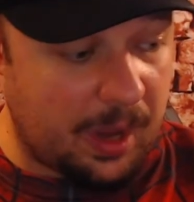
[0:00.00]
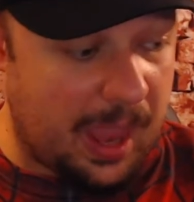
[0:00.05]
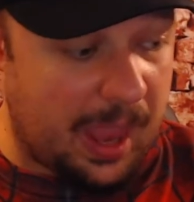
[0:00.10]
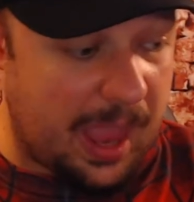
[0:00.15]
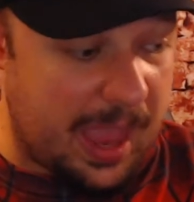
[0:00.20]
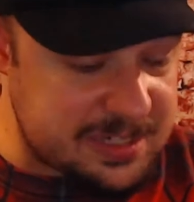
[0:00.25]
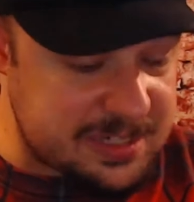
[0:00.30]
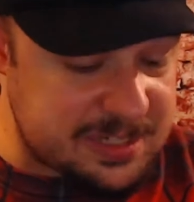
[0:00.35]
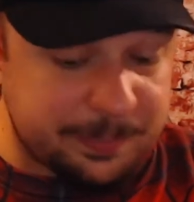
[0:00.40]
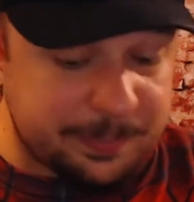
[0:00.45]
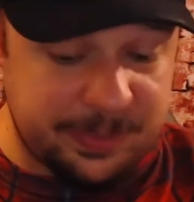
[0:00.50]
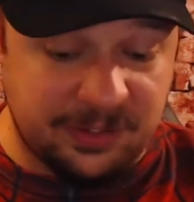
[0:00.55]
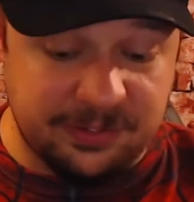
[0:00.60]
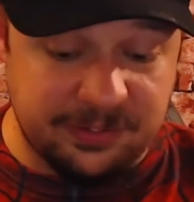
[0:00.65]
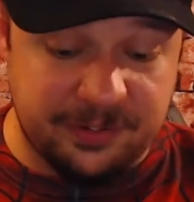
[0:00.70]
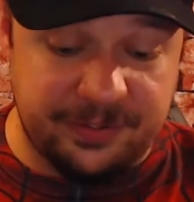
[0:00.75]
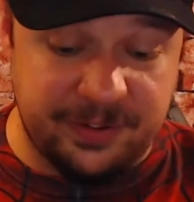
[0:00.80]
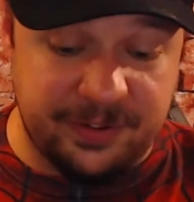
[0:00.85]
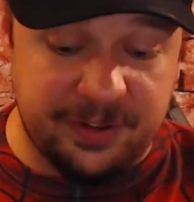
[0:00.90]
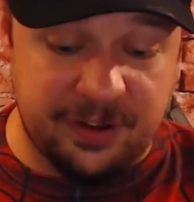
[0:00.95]
As the
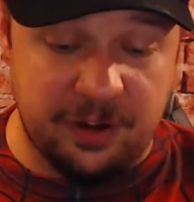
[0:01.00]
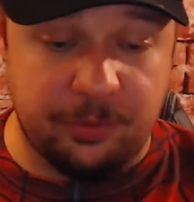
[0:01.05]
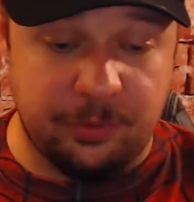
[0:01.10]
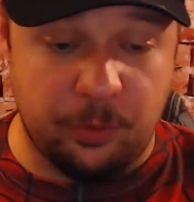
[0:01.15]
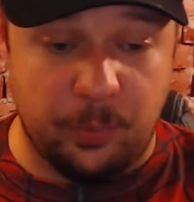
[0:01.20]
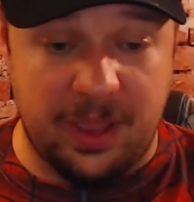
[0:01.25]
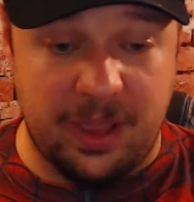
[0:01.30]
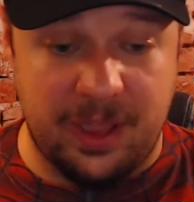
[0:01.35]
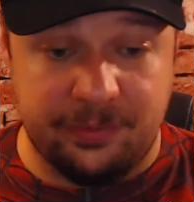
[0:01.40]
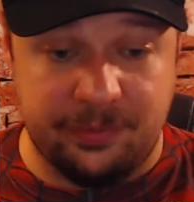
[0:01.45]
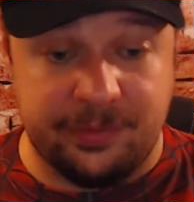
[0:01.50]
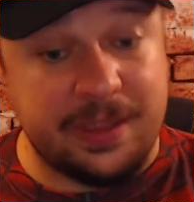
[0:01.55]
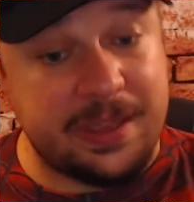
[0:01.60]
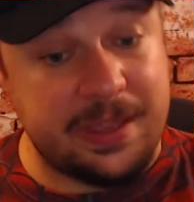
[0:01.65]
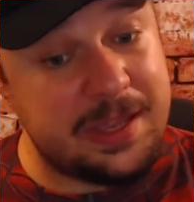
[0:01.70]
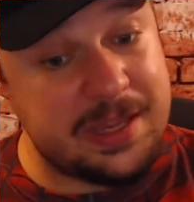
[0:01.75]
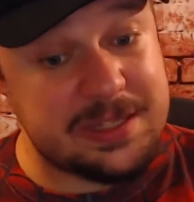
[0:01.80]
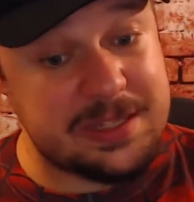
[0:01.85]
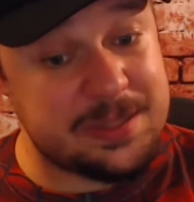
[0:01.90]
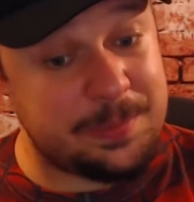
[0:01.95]
build-to-figure of the wave,
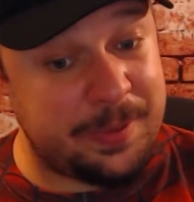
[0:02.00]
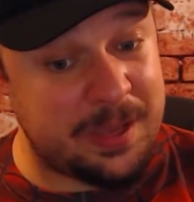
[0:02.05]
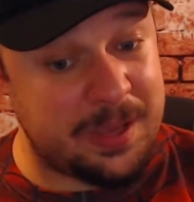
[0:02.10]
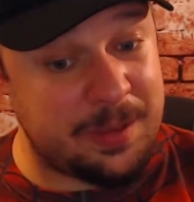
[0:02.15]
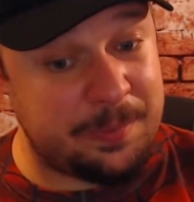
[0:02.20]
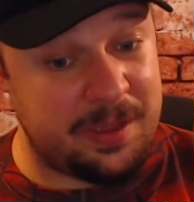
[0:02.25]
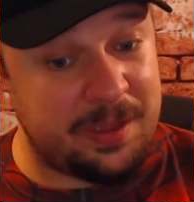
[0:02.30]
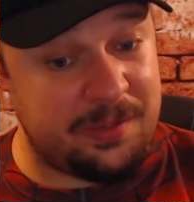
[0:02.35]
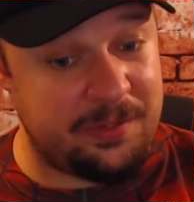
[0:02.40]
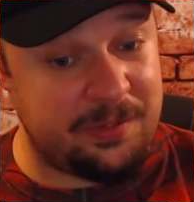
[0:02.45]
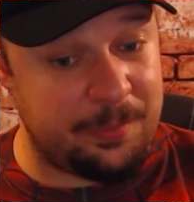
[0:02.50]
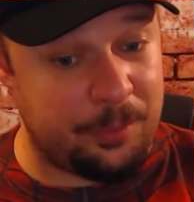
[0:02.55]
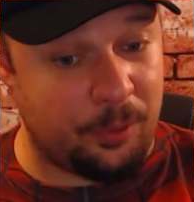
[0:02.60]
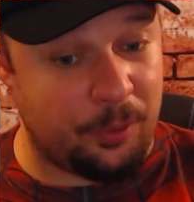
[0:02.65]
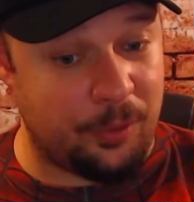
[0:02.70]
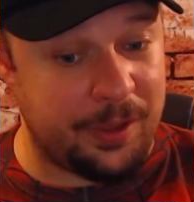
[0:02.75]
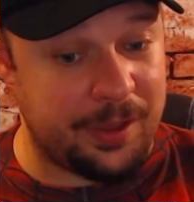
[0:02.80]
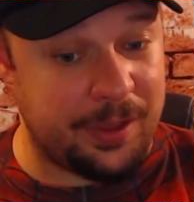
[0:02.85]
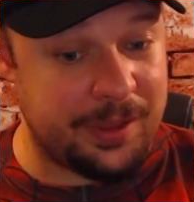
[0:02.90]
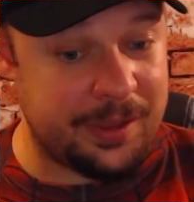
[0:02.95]
he is a big beefy
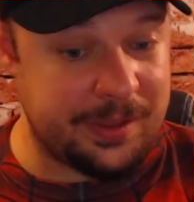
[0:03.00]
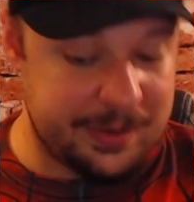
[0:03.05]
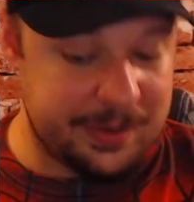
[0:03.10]
boy.